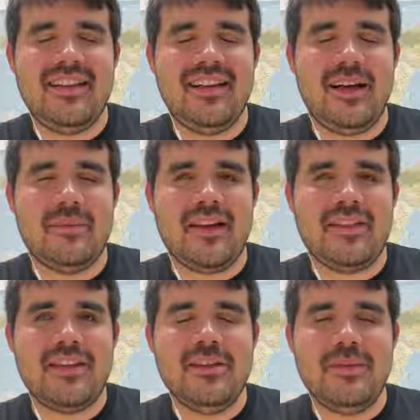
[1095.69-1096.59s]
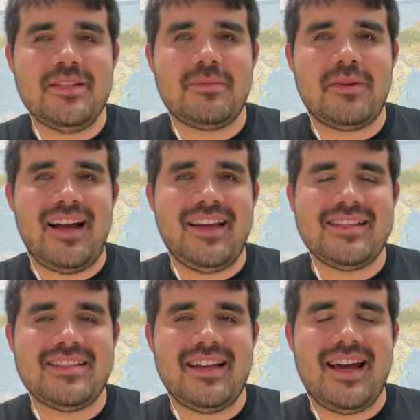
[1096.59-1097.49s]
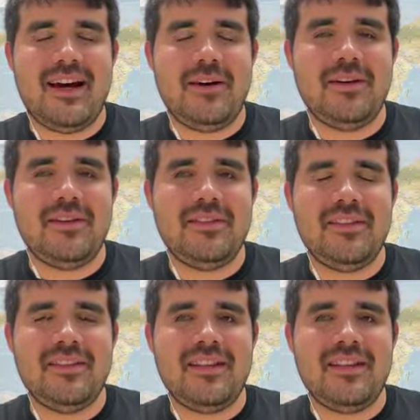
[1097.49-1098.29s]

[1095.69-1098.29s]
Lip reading: I think you'd be surprised how